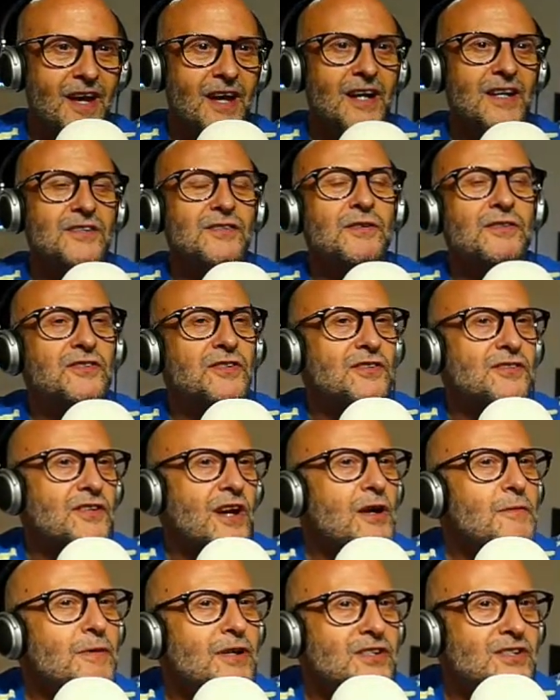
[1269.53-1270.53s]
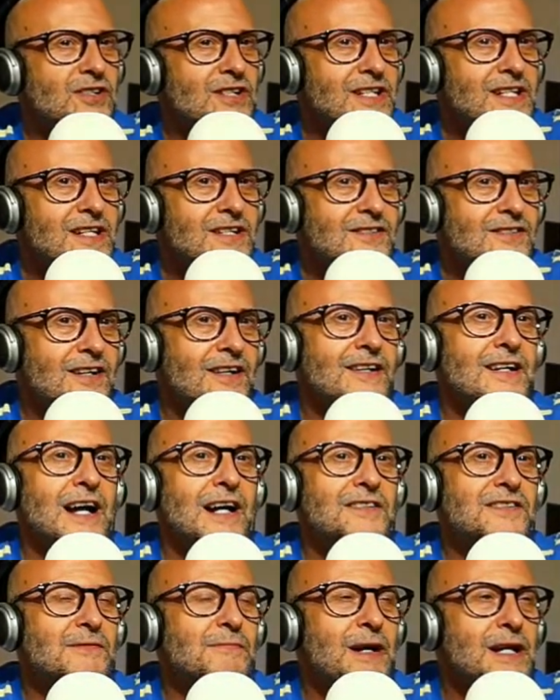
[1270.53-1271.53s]
So it's just so much easier now
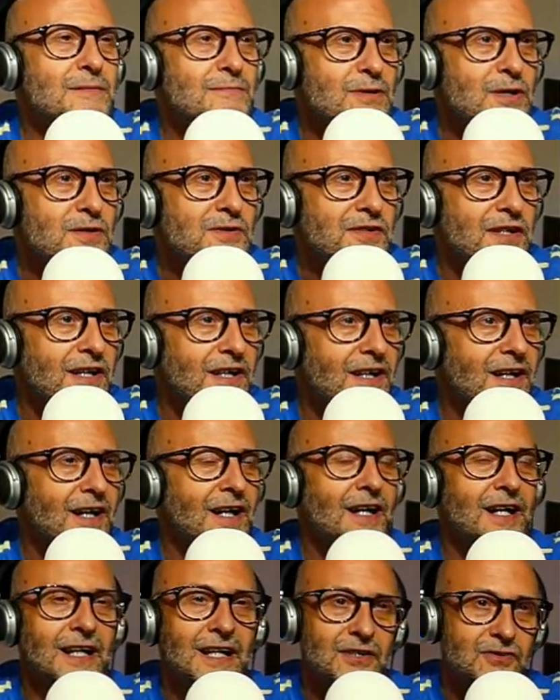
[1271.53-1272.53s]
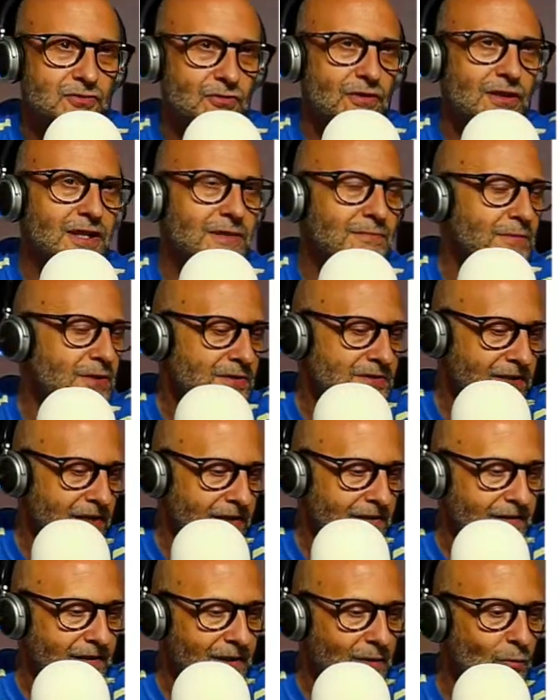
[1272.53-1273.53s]
to make music, electronic music,
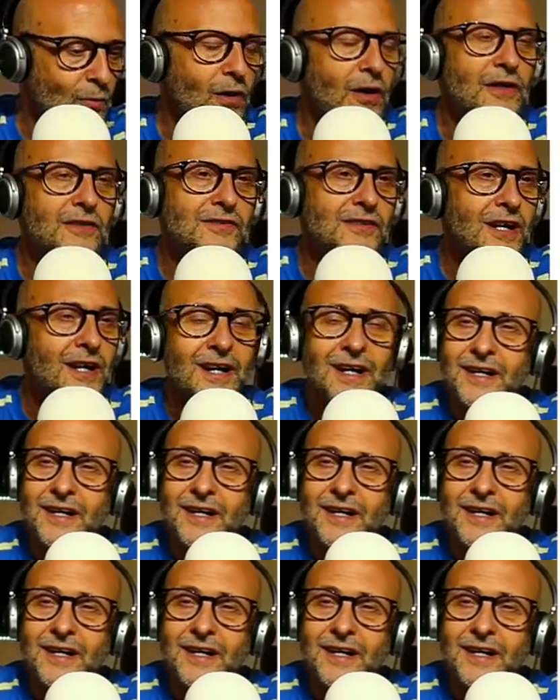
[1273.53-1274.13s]
than it was,